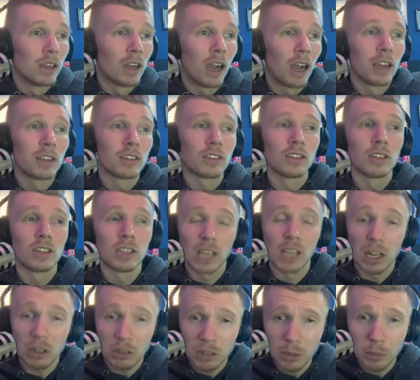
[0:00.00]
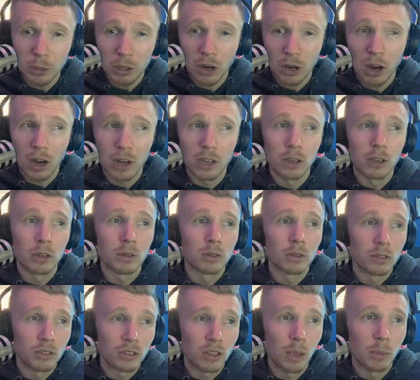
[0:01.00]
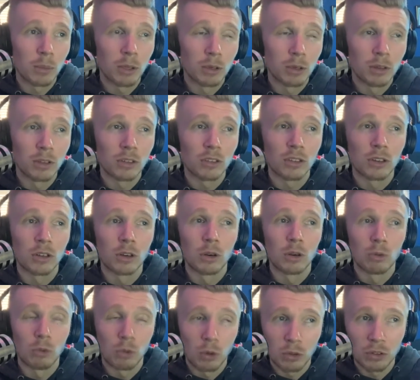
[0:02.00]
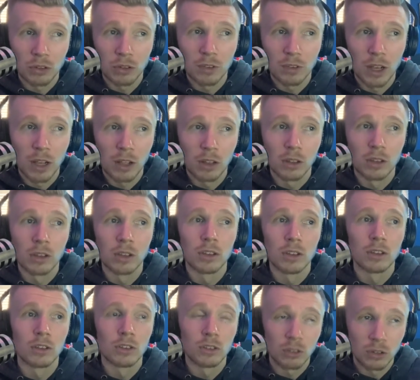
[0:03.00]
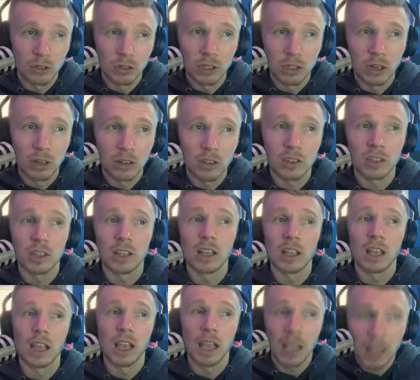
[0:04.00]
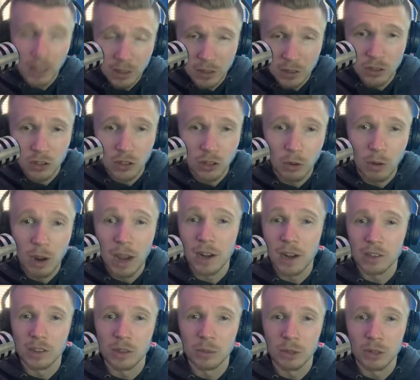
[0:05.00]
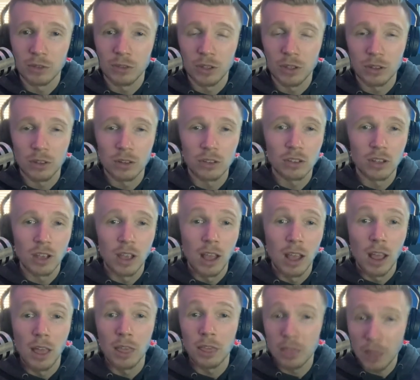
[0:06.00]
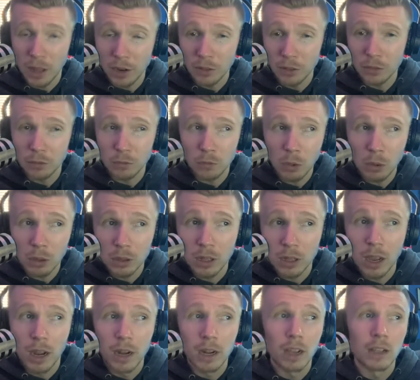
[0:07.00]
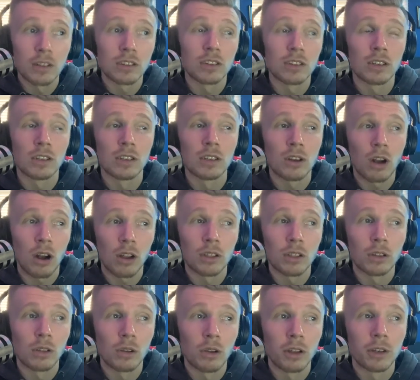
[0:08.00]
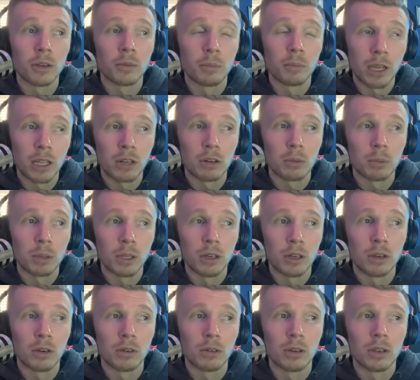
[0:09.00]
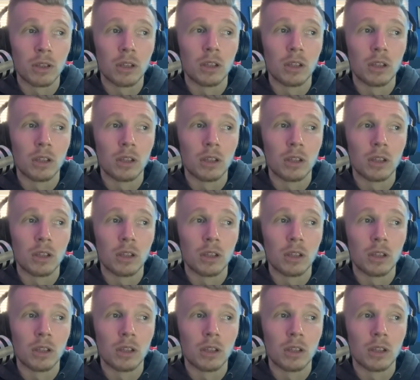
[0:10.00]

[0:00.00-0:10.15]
I see Katarina Macario, Sam Mewis, Rose Lavelle, Julie Ertz, and Lindsey Horan as the midfielders. Then in the forward line, I see Carly Lloyd, Megan Rapinoe,